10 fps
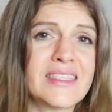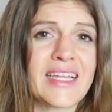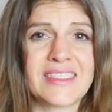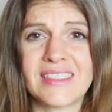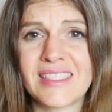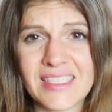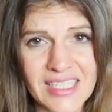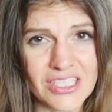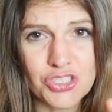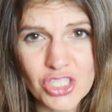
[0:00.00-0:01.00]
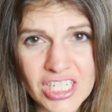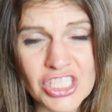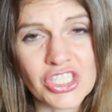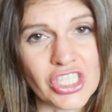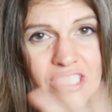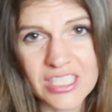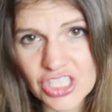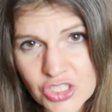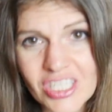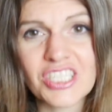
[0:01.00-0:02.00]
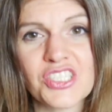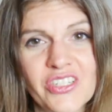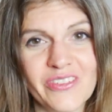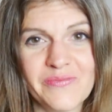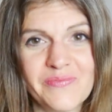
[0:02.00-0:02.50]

That's it. Traditional. It's traditional.